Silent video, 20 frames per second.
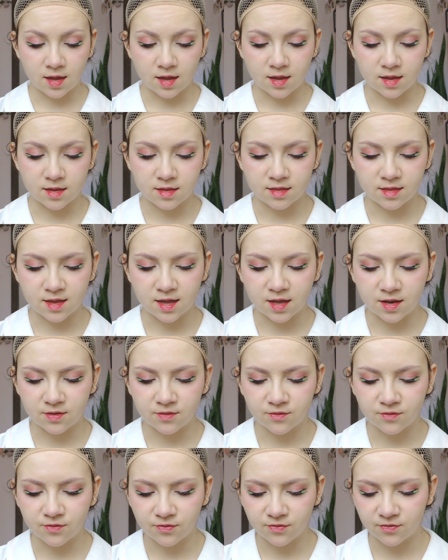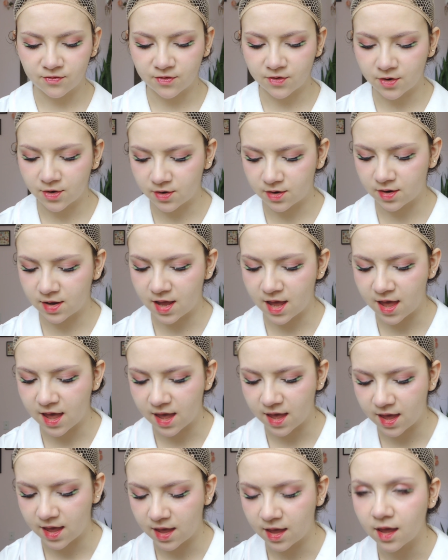And then for a
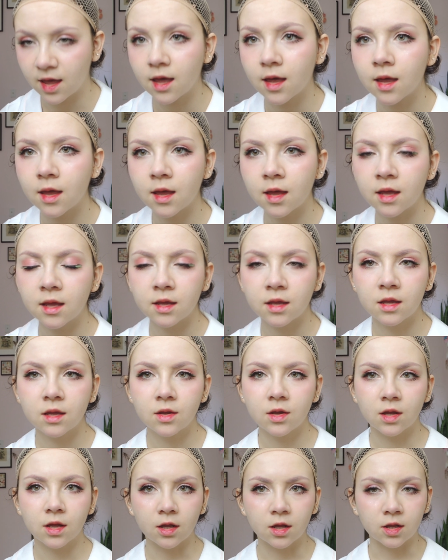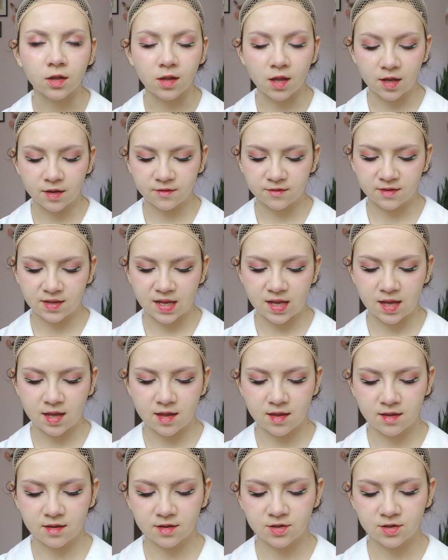glossy,